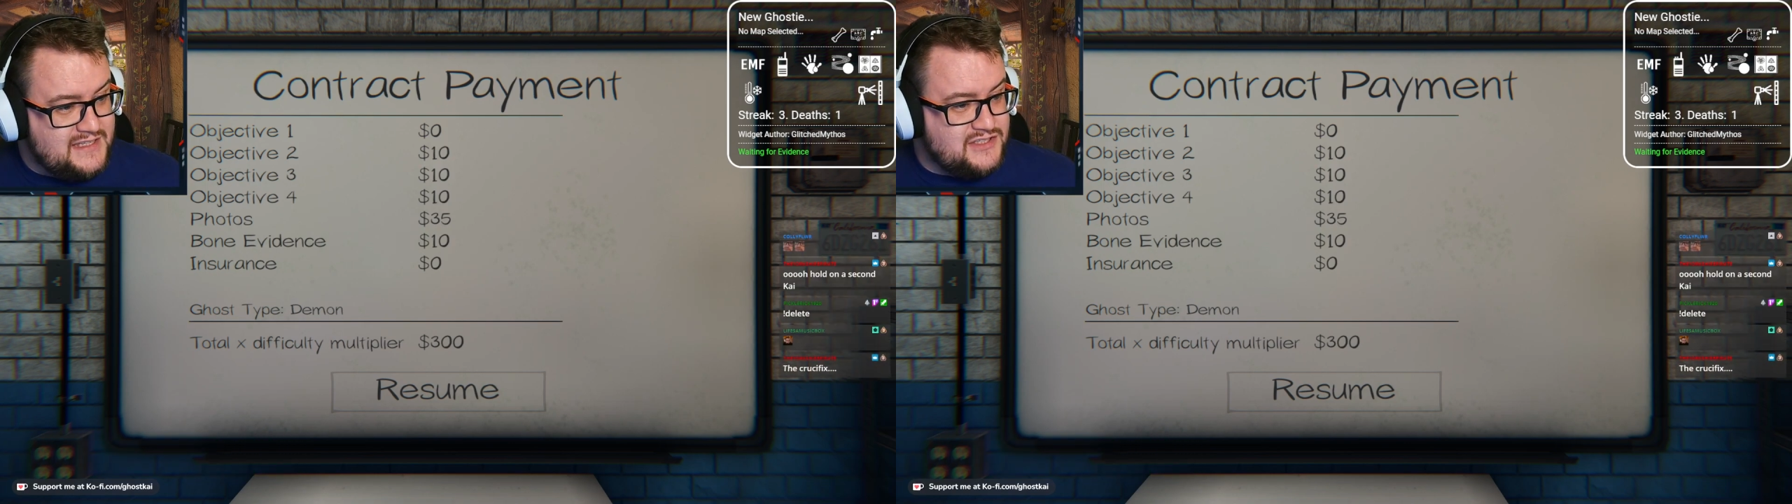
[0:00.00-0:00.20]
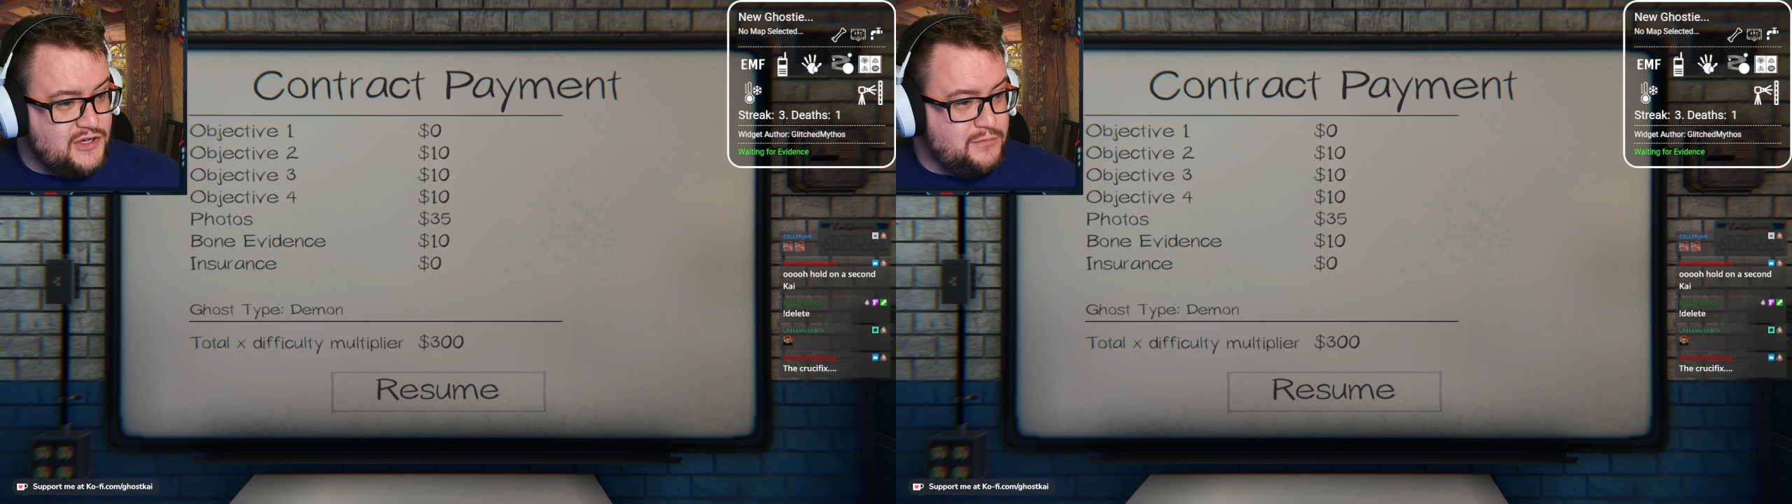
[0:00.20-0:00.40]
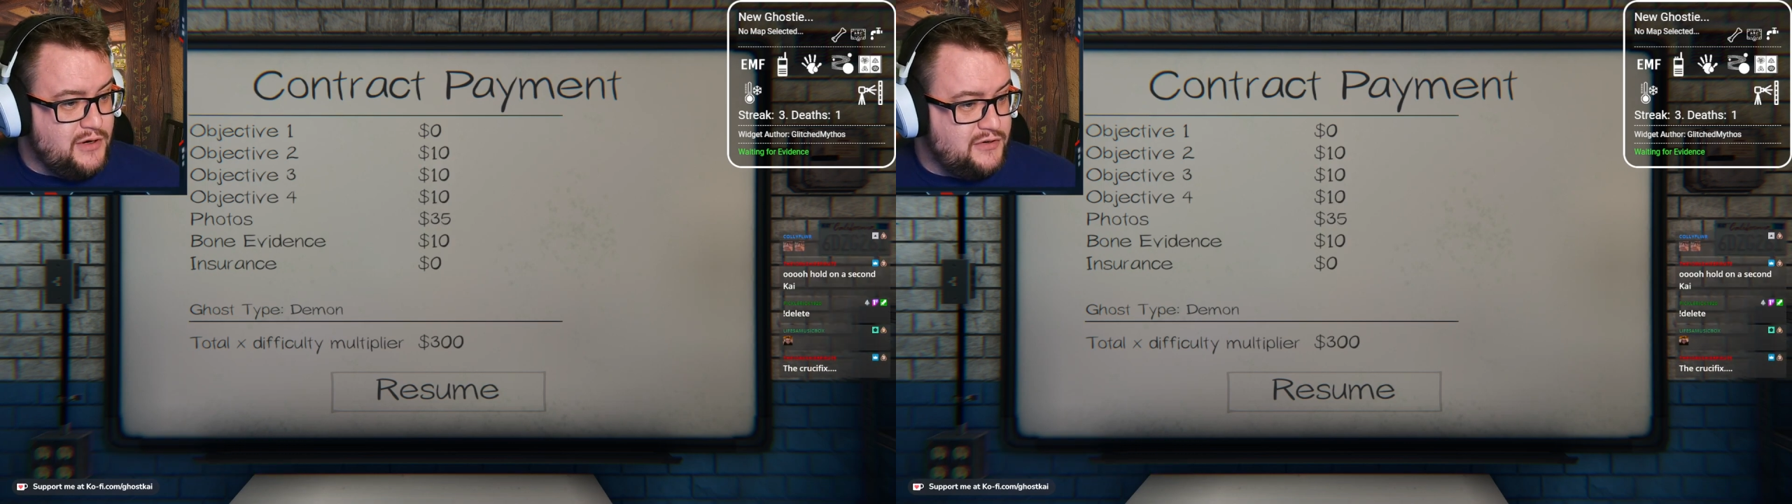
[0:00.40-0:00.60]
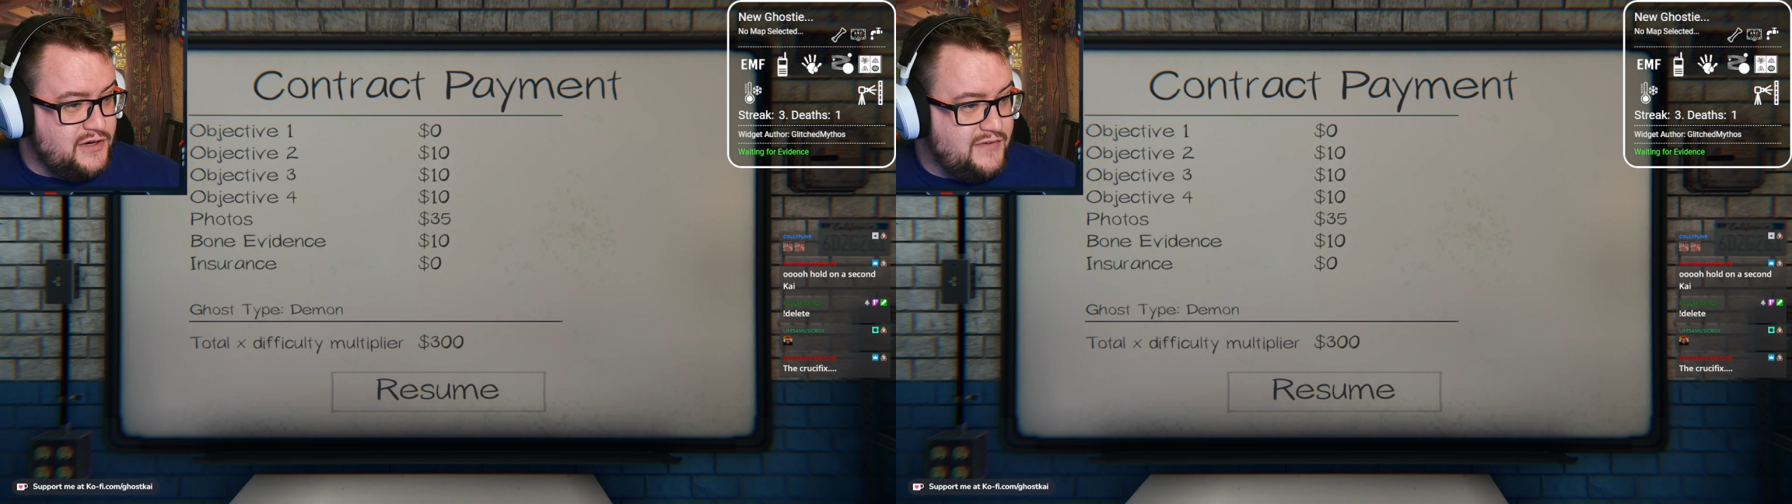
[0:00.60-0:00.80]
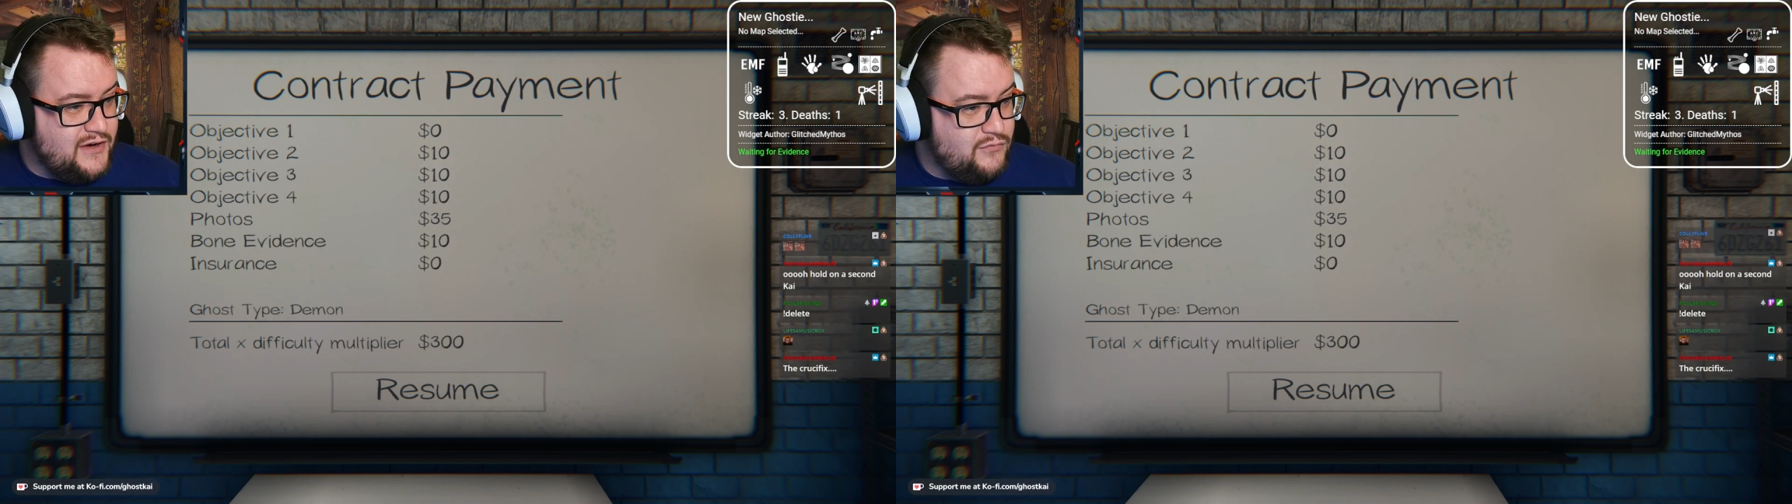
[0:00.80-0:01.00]
They're so broken.
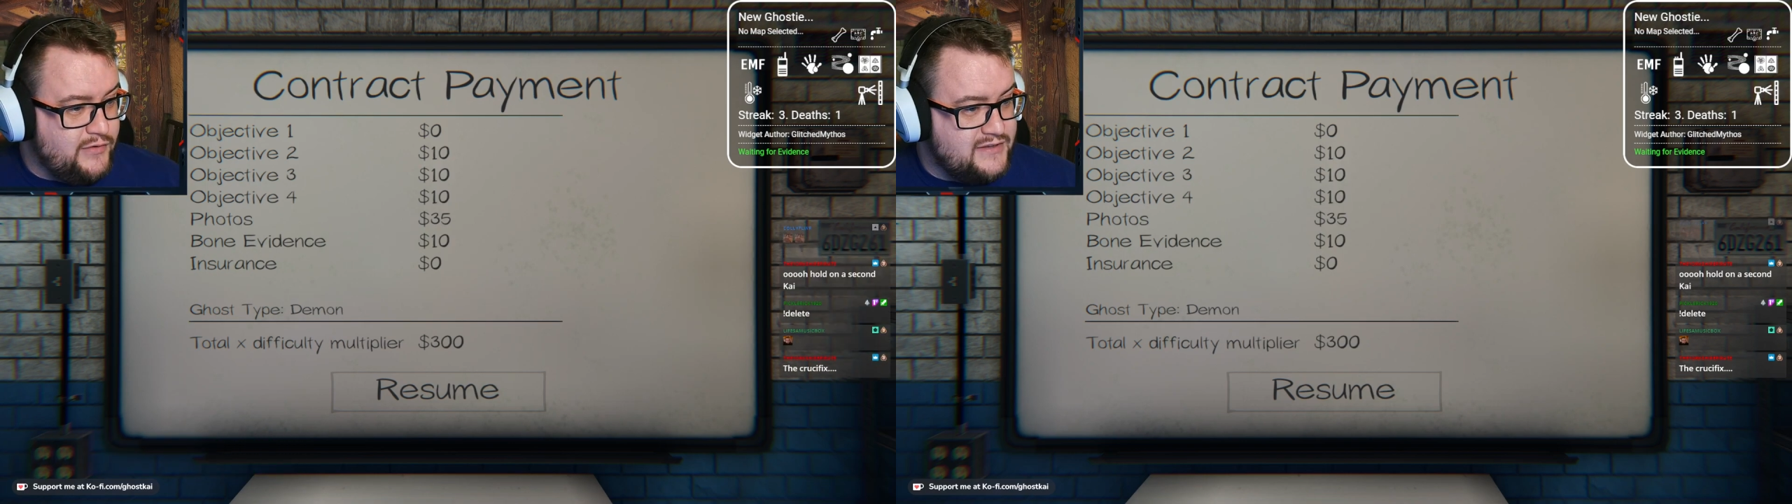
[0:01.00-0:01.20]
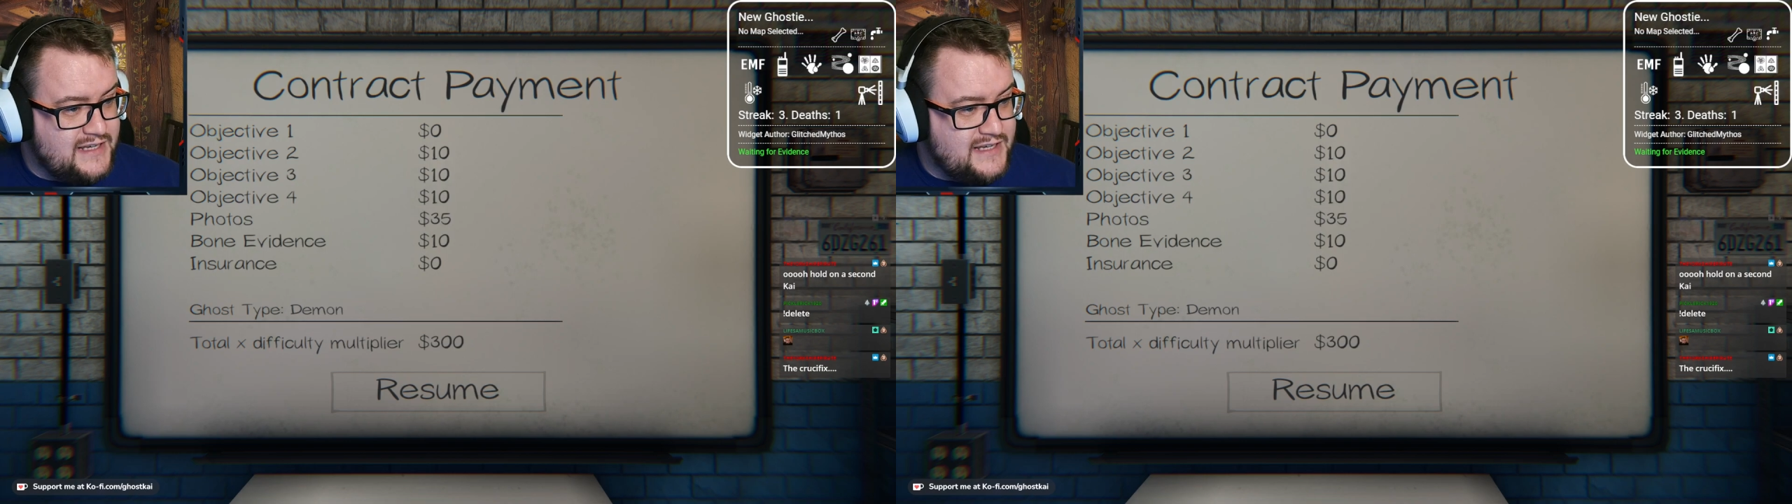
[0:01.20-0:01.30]
I've had Omrias